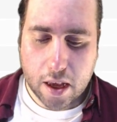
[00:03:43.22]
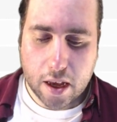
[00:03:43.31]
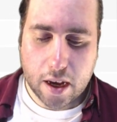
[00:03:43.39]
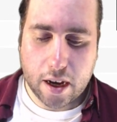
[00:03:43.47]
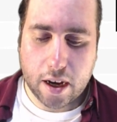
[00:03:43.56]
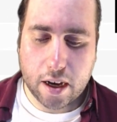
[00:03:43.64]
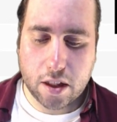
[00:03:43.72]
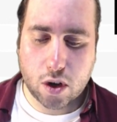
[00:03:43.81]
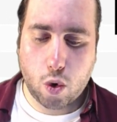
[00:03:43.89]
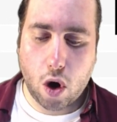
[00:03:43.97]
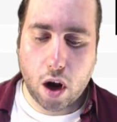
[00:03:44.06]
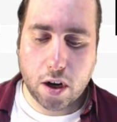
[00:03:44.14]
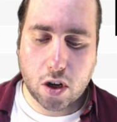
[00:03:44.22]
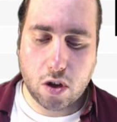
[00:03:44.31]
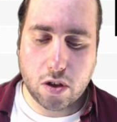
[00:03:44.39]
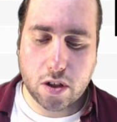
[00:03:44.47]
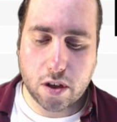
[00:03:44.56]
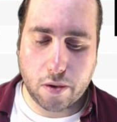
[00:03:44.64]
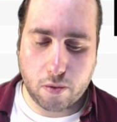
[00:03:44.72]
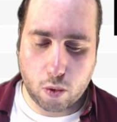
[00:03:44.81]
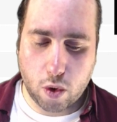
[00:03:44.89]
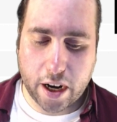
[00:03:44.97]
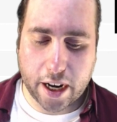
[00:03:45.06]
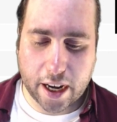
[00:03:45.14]
The Chronicles of
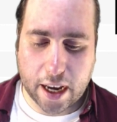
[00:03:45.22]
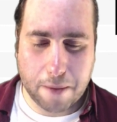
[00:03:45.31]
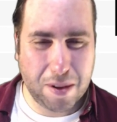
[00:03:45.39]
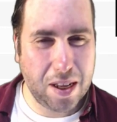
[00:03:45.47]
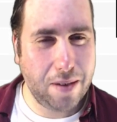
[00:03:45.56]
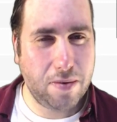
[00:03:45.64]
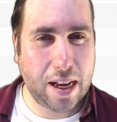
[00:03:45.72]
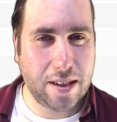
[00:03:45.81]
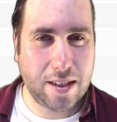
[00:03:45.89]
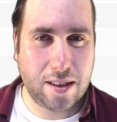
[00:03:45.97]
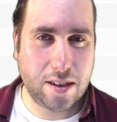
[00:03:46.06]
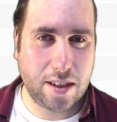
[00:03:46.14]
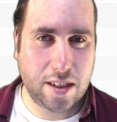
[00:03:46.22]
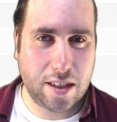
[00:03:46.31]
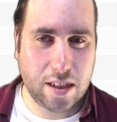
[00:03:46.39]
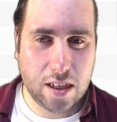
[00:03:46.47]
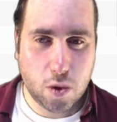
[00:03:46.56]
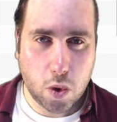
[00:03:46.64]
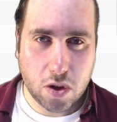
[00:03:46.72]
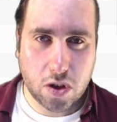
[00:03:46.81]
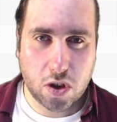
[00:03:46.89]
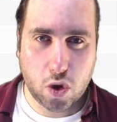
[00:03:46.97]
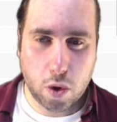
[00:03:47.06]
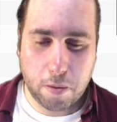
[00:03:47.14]
Riddick, I believe that's the sequel
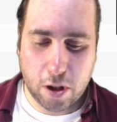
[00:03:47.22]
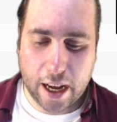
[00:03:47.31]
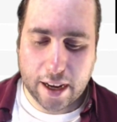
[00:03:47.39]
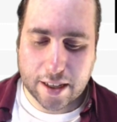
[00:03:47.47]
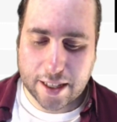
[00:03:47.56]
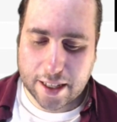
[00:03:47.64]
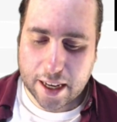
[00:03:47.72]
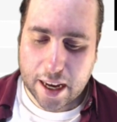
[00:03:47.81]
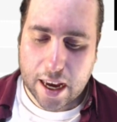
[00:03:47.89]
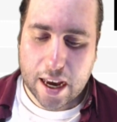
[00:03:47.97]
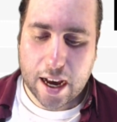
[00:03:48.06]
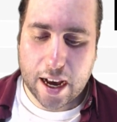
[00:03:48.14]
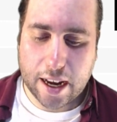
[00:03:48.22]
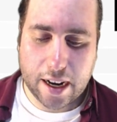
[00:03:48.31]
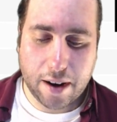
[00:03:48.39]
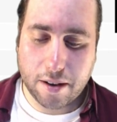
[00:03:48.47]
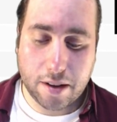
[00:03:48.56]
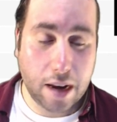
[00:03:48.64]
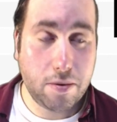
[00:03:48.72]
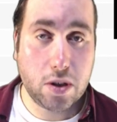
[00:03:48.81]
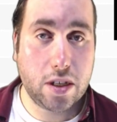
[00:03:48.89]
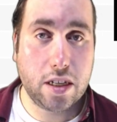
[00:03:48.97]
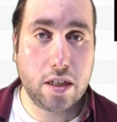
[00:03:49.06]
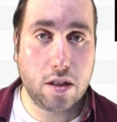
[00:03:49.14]
to Triple X. Never
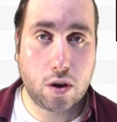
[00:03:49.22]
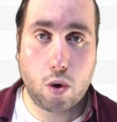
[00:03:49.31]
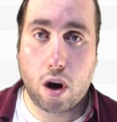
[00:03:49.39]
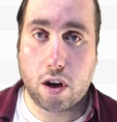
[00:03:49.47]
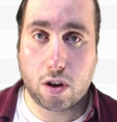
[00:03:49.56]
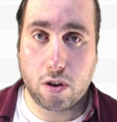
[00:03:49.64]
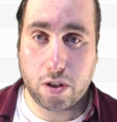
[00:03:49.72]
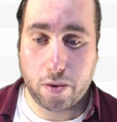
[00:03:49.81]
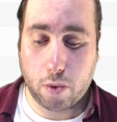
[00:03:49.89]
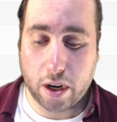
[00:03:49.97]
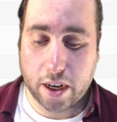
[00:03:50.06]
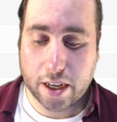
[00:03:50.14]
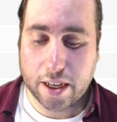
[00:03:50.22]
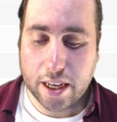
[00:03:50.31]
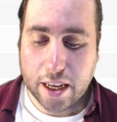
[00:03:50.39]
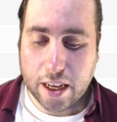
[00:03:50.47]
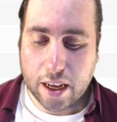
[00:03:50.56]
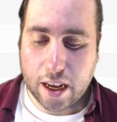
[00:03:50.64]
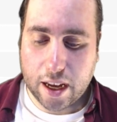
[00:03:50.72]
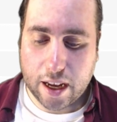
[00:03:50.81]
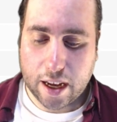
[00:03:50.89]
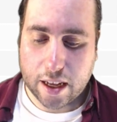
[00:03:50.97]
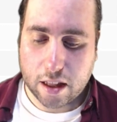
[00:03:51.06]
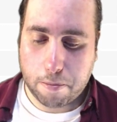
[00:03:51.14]
seen The Chronicles of Riddick.
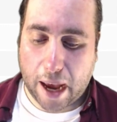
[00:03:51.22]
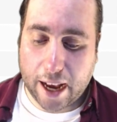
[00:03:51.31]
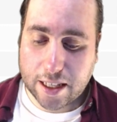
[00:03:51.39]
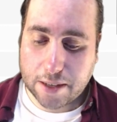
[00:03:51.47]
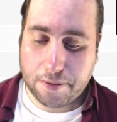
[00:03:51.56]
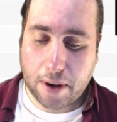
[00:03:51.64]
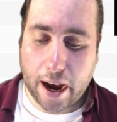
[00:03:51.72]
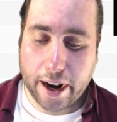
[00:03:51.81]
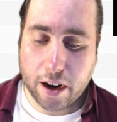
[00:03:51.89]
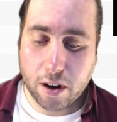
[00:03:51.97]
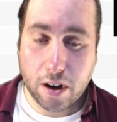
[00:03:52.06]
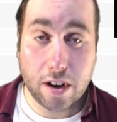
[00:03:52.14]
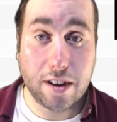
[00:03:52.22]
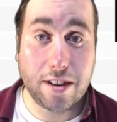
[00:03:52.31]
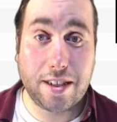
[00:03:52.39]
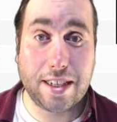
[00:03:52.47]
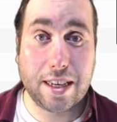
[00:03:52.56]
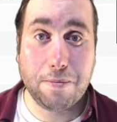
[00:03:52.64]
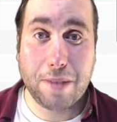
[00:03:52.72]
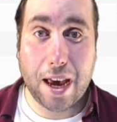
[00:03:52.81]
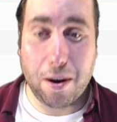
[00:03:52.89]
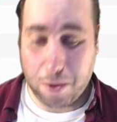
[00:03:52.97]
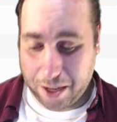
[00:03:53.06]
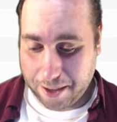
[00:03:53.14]
The Pacifier, skip
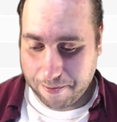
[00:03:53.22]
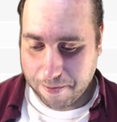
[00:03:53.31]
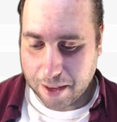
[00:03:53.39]
that one.